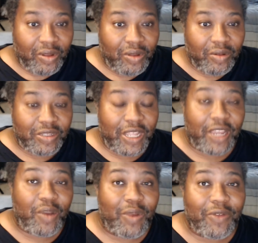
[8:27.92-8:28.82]

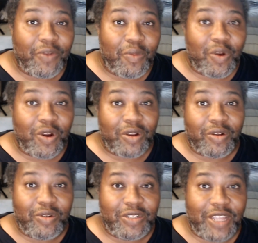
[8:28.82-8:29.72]
staying away from work
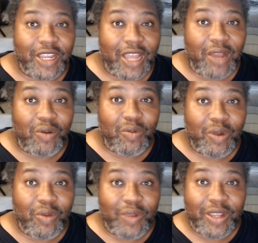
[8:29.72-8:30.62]
or staying out,
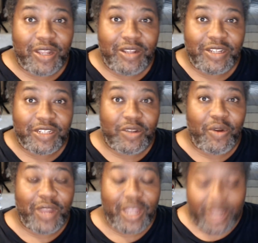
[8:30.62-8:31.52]
where we could just
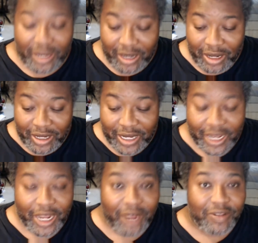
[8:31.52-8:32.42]
go ahead,
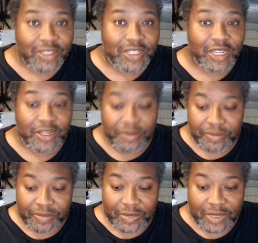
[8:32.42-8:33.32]
take care of this thing,
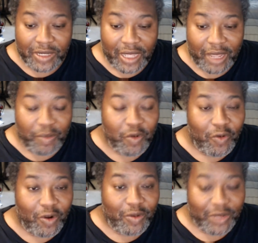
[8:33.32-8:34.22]
and move
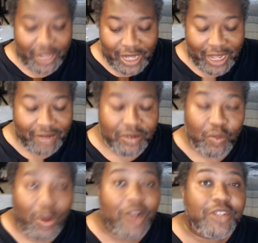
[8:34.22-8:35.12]
on with our lives.
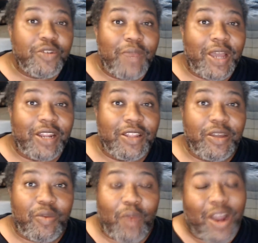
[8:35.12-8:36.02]
Why aren't you mad at
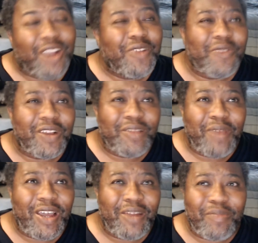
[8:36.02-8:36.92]
them? Why are you fucking
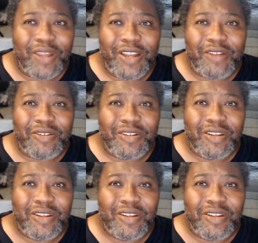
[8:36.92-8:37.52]
mad at players?